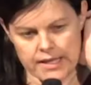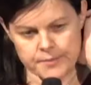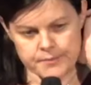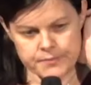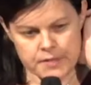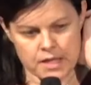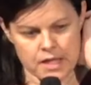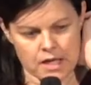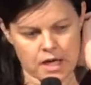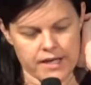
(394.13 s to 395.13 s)

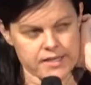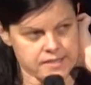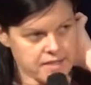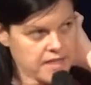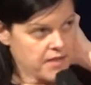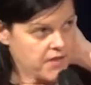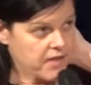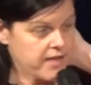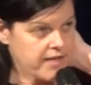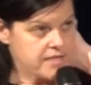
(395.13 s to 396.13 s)
I guess another thing
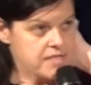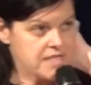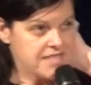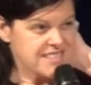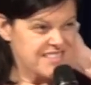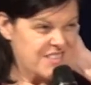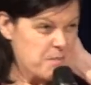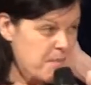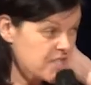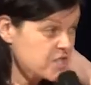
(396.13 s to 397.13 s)
I'd add into this is that the
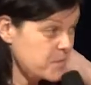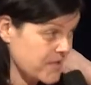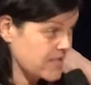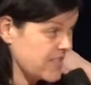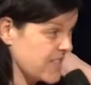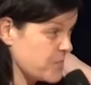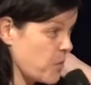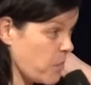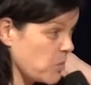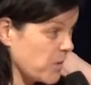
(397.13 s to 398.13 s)
measurement is
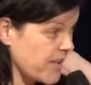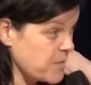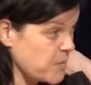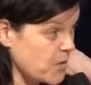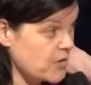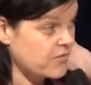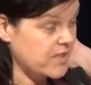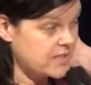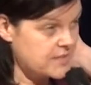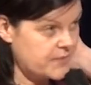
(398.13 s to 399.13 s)
probably
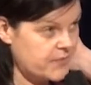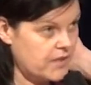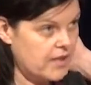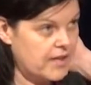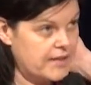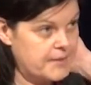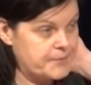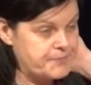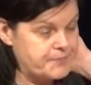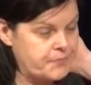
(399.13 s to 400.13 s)
imperfect.
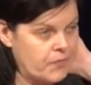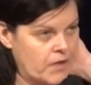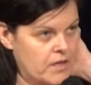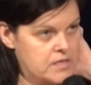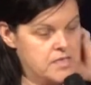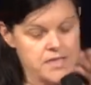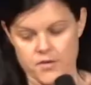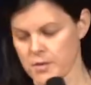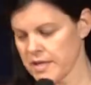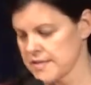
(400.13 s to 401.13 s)
To give
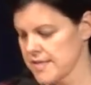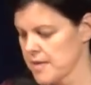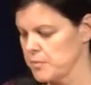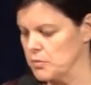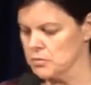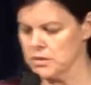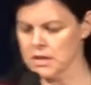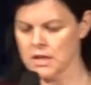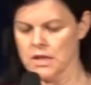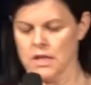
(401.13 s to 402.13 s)
you an example,
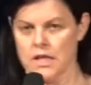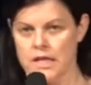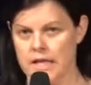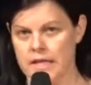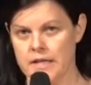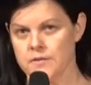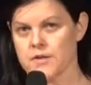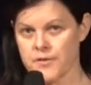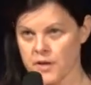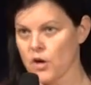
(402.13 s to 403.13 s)

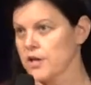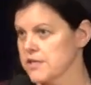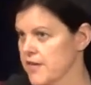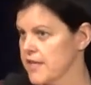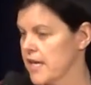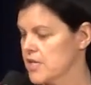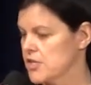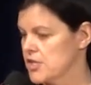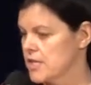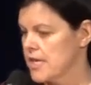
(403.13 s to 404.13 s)
the Fred Hollows
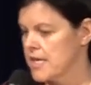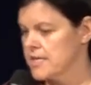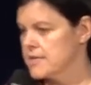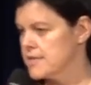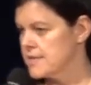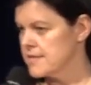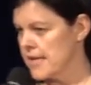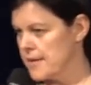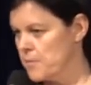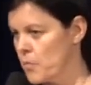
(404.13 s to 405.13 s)
Foundation is
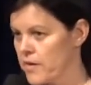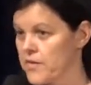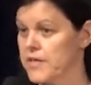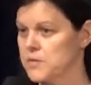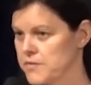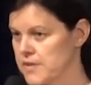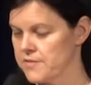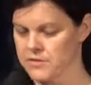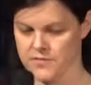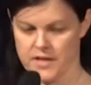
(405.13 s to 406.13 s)
one of the things we've
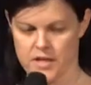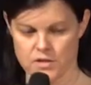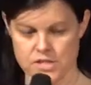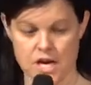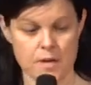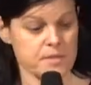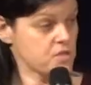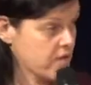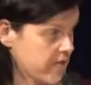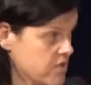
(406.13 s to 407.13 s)
done for a very long time is
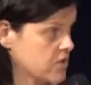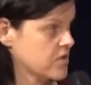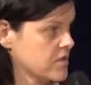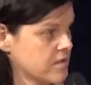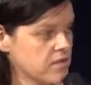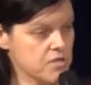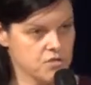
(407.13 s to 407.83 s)
train doctors, and